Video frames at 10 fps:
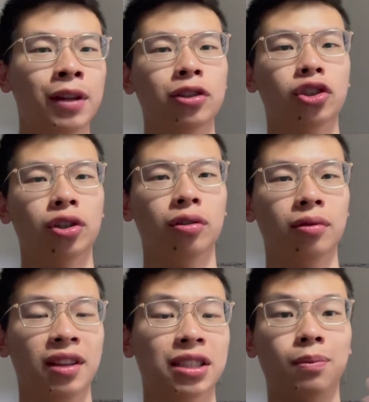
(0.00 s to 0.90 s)
to
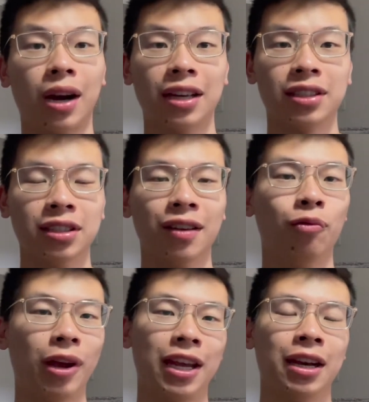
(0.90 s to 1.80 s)
this process of
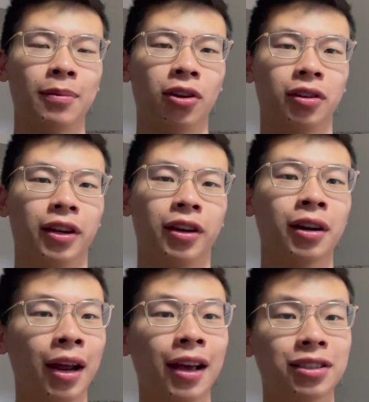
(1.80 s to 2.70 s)
waking up earlier.
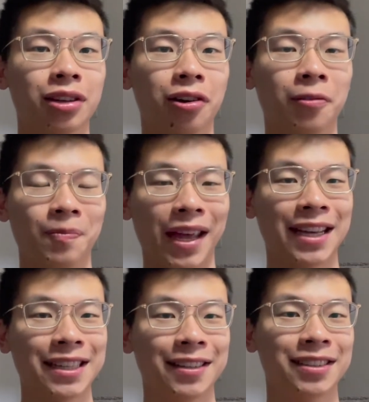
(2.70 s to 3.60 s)
So
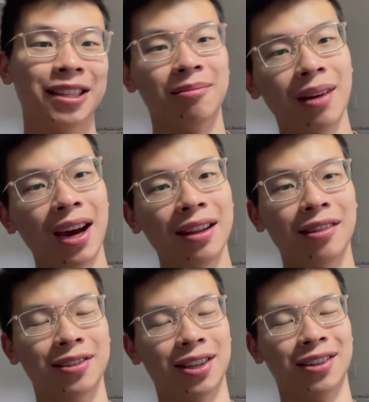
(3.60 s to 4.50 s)
as I listed mine,
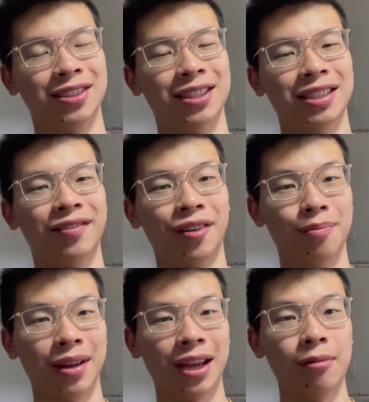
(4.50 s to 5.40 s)
those are just for
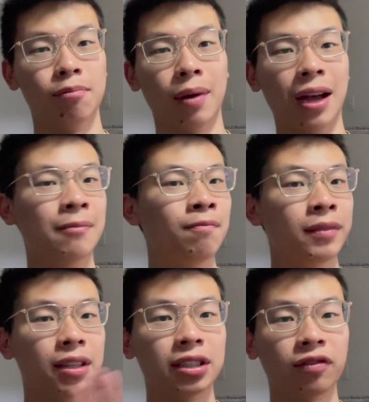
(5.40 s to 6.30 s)
me, but
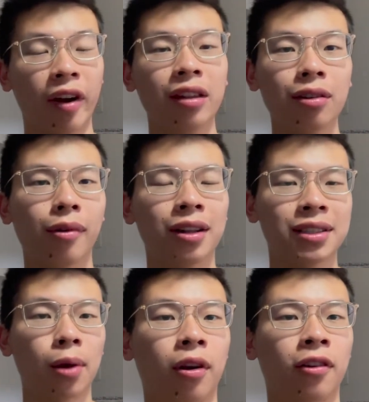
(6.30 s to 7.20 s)
just find the ones
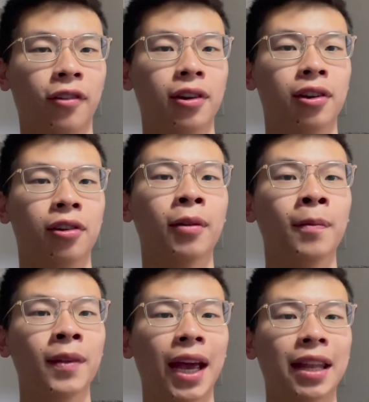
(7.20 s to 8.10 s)
that for you
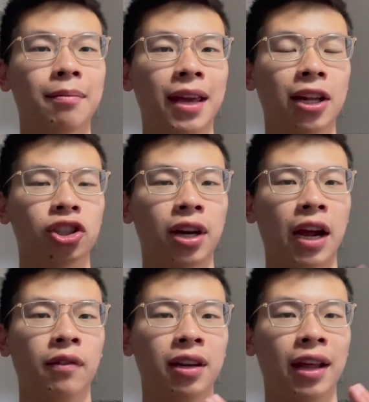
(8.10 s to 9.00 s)
and then making sure
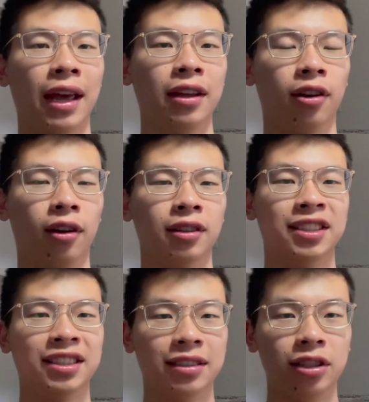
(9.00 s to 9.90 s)
every day you're
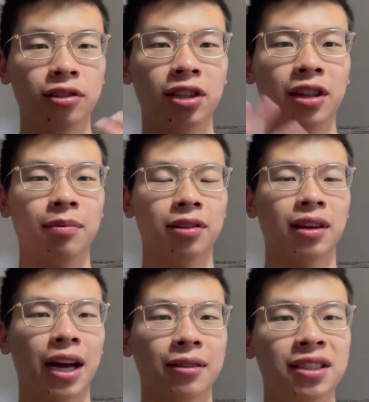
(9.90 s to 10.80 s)
using them to
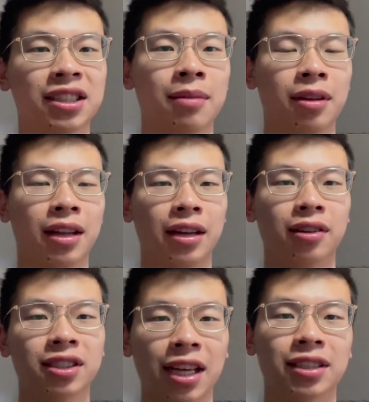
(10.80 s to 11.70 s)
kind of stimulate your
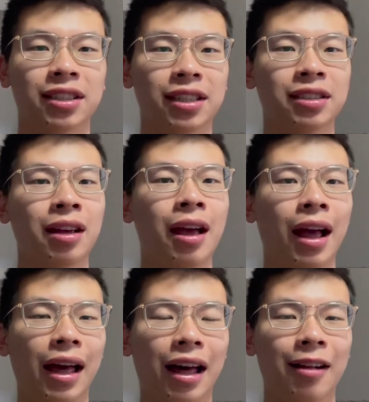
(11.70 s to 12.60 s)
senses
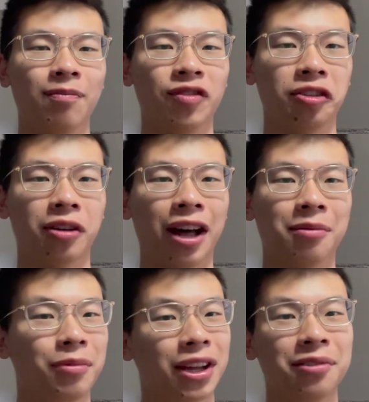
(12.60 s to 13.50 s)
to
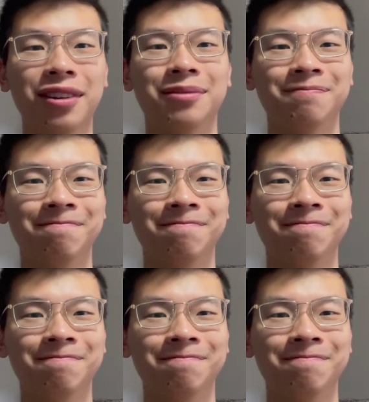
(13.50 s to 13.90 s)
help wake you up.